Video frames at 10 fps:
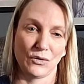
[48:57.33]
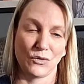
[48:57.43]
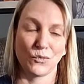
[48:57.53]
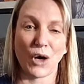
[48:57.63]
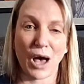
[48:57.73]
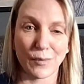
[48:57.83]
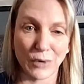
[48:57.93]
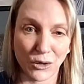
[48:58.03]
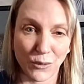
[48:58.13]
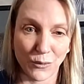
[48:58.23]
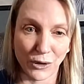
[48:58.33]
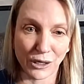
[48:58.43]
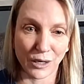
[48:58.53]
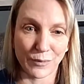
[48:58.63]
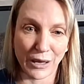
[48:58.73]
Well, I'm going to go work at
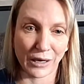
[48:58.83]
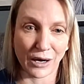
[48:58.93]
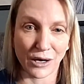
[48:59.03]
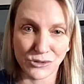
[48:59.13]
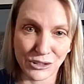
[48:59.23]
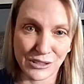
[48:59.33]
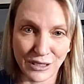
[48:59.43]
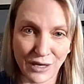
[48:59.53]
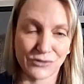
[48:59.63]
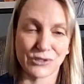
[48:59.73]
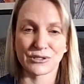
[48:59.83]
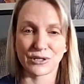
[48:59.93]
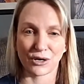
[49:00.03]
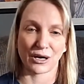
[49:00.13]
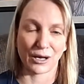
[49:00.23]
a bank. Our TCF just
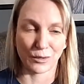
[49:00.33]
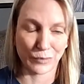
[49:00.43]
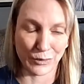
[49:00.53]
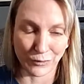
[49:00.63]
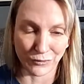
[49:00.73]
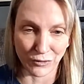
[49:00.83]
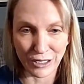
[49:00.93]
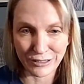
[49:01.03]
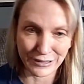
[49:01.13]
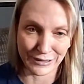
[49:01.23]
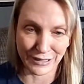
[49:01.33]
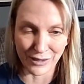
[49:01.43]
started hiring people for $18